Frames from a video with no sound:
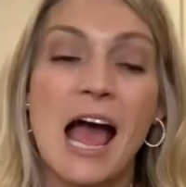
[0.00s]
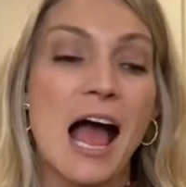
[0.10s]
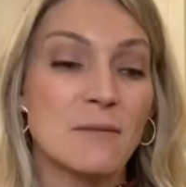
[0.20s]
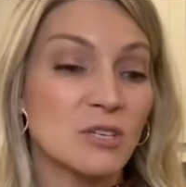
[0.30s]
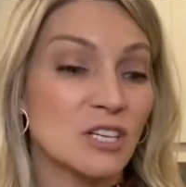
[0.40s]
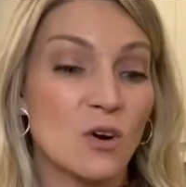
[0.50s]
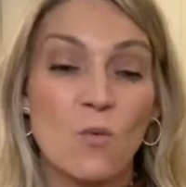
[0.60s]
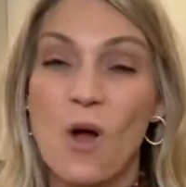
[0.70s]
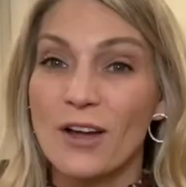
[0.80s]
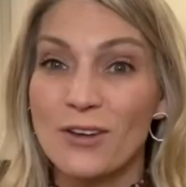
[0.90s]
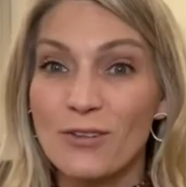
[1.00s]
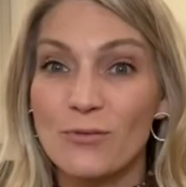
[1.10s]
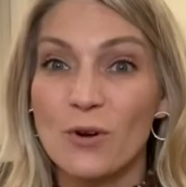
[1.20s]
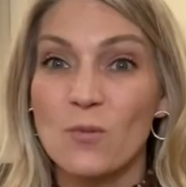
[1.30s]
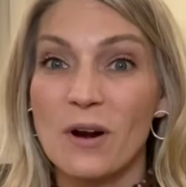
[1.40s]
I'm just gonna walk you
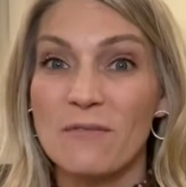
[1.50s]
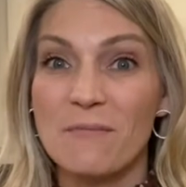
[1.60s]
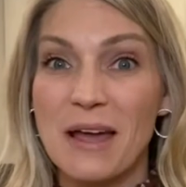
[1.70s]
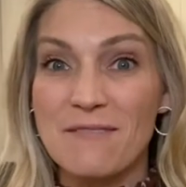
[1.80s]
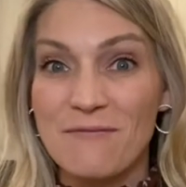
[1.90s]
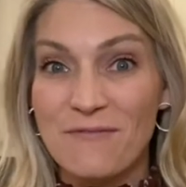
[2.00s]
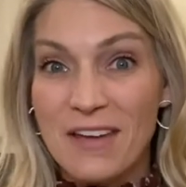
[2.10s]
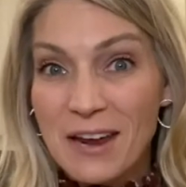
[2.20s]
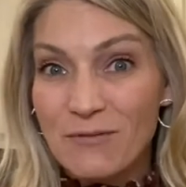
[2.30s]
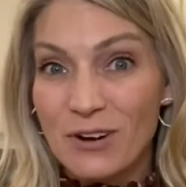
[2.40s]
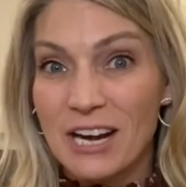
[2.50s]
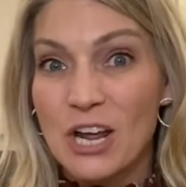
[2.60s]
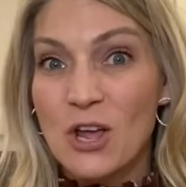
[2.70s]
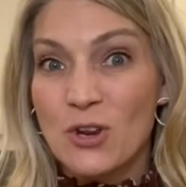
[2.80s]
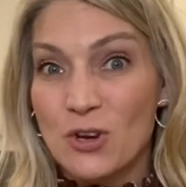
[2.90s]
through one of my favorite
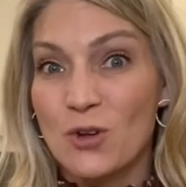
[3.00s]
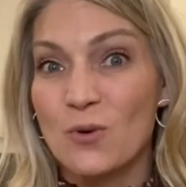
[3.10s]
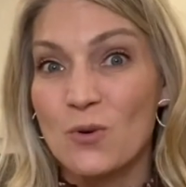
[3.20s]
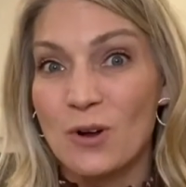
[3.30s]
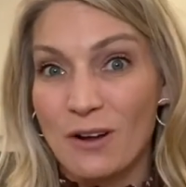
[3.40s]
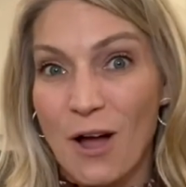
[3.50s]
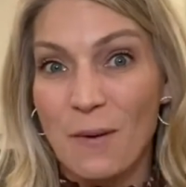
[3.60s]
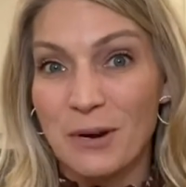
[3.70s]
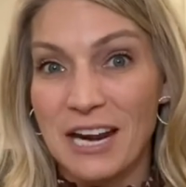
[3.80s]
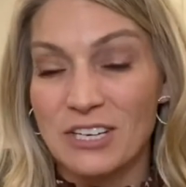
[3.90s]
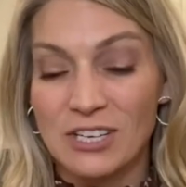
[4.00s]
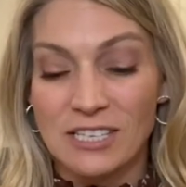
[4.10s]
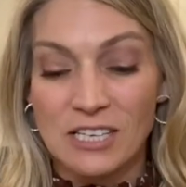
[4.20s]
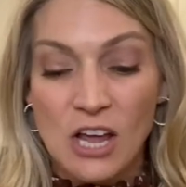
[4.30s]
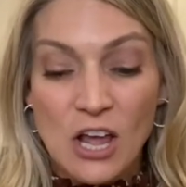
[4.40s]
new
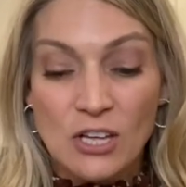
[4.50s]
combinations.